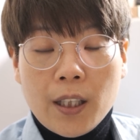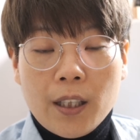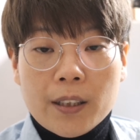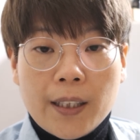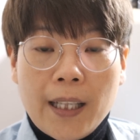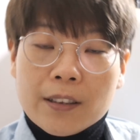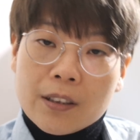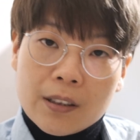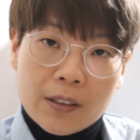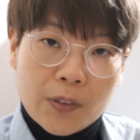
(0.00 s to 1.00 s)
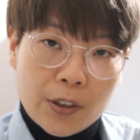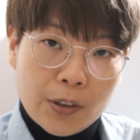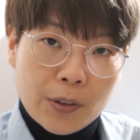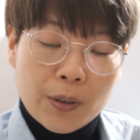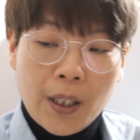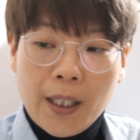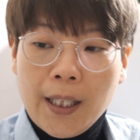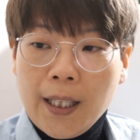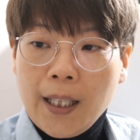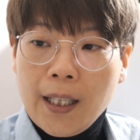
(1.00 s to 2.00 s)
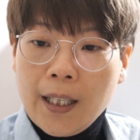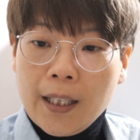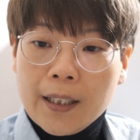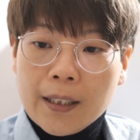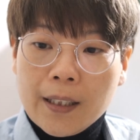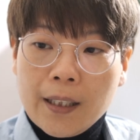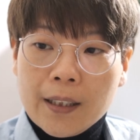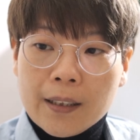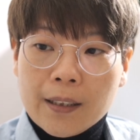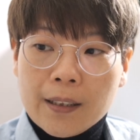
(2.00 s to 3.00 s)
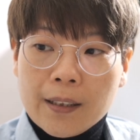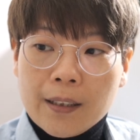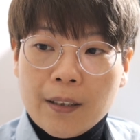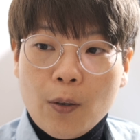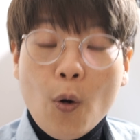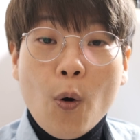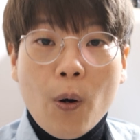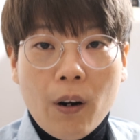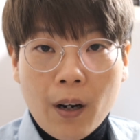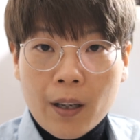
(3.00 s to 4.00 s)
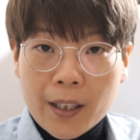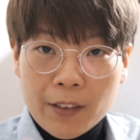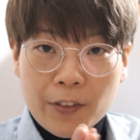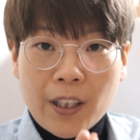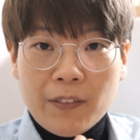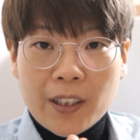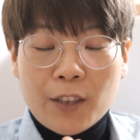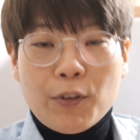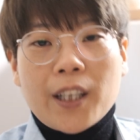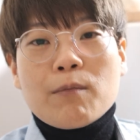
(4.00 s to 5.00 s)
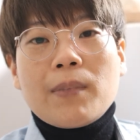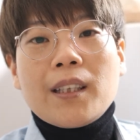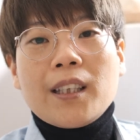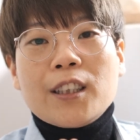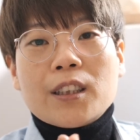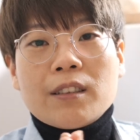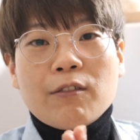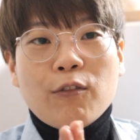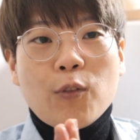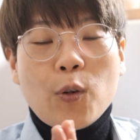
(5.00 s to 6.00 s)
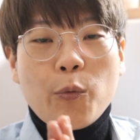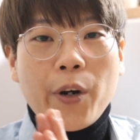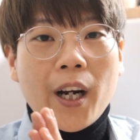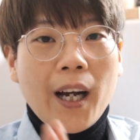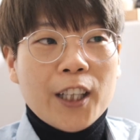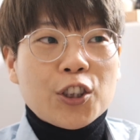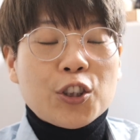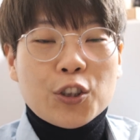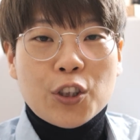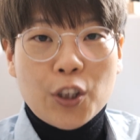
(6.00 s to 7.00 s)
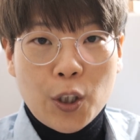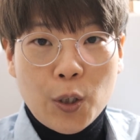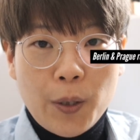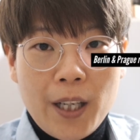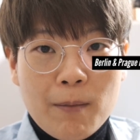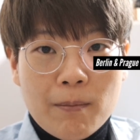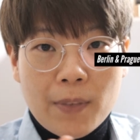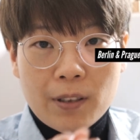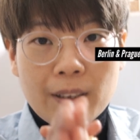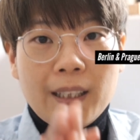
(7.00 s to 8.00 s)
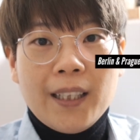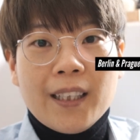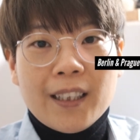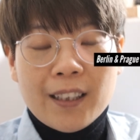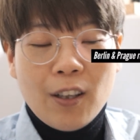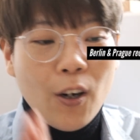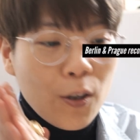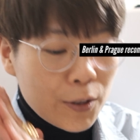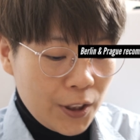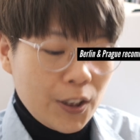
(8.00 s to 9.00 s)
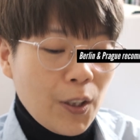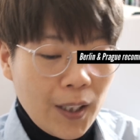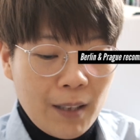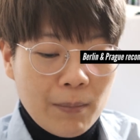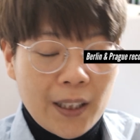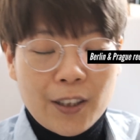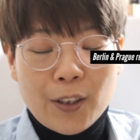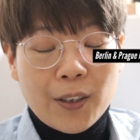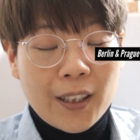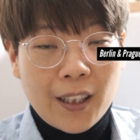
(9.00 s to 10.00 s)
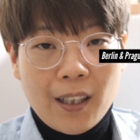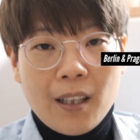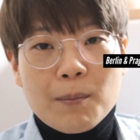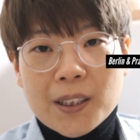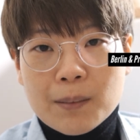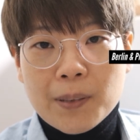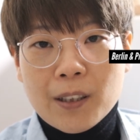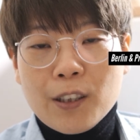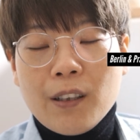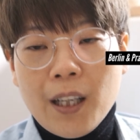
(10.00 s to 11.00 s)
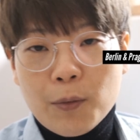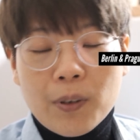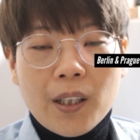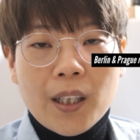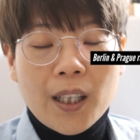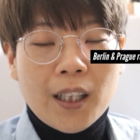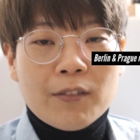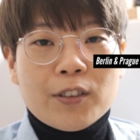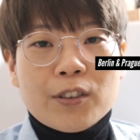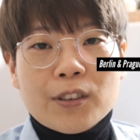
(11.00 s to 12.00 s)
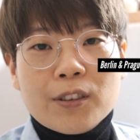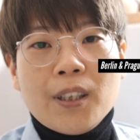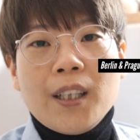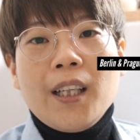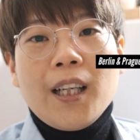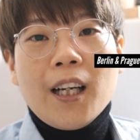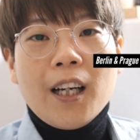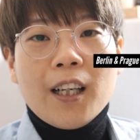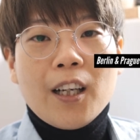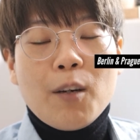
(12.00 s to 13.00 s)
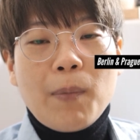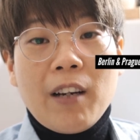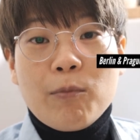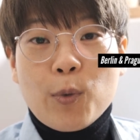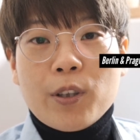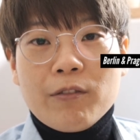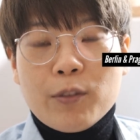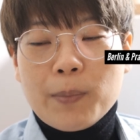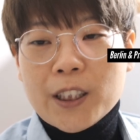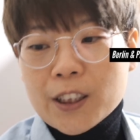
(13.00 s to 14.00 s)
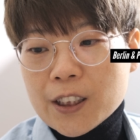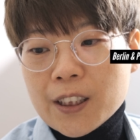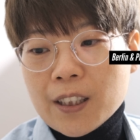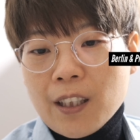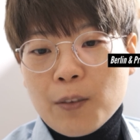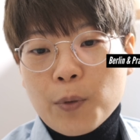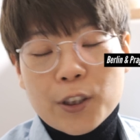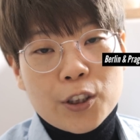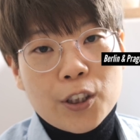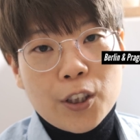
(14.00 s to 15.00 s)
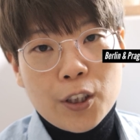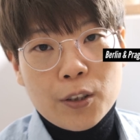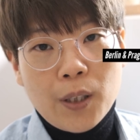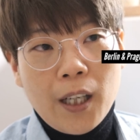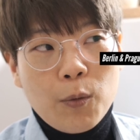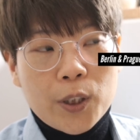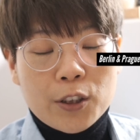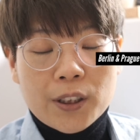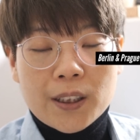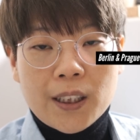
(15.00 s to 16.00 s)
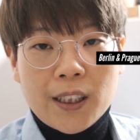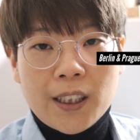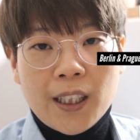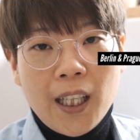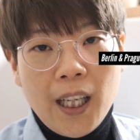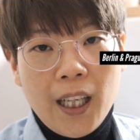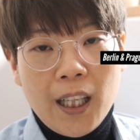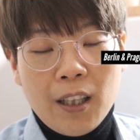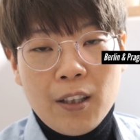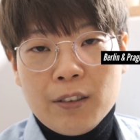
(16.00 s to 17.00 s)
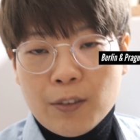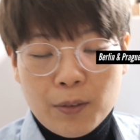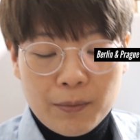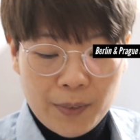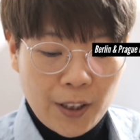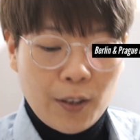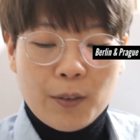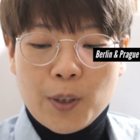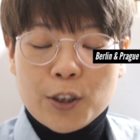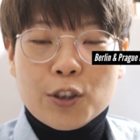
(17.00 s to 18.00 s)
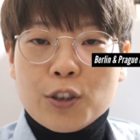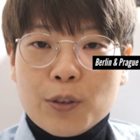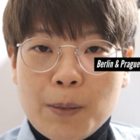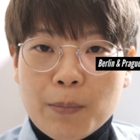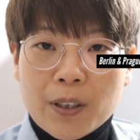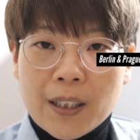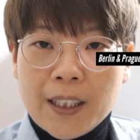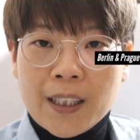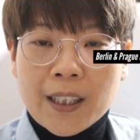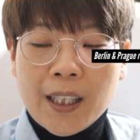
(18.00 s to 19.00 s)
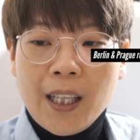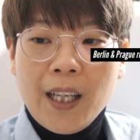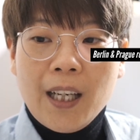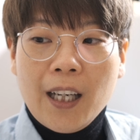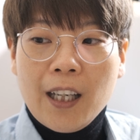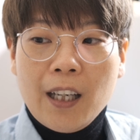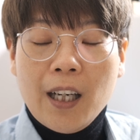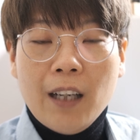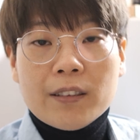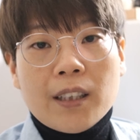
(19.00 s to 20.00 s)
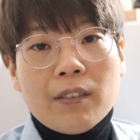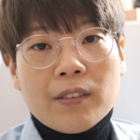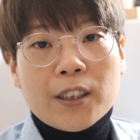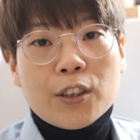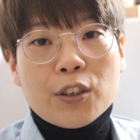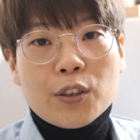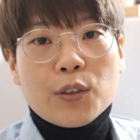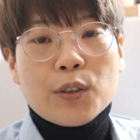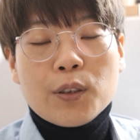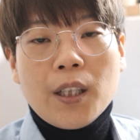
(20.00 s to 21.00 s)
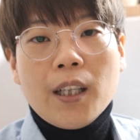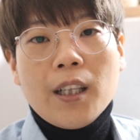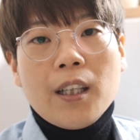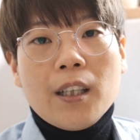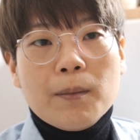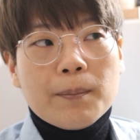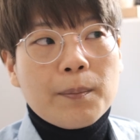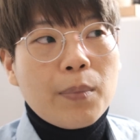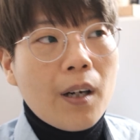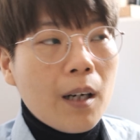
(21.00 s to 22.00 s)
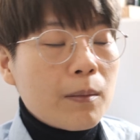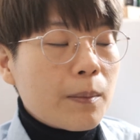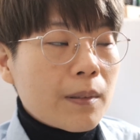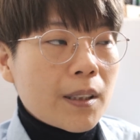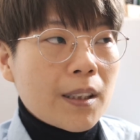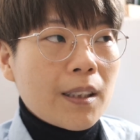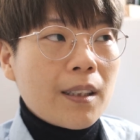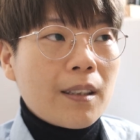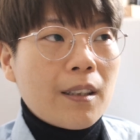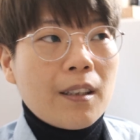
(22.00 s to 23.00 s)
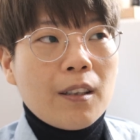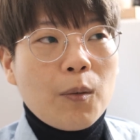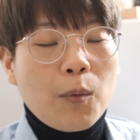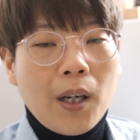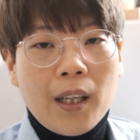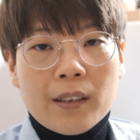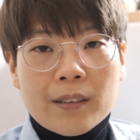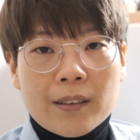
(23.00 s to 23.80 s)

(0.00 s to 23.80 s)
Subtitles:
the answers for you, and then or if you have any recommendation for where I should go in Berlin, also let me know in the comments below. I would love to have more information on where to go, what to see, and what to do in Berlin. I'll definitely do probably one.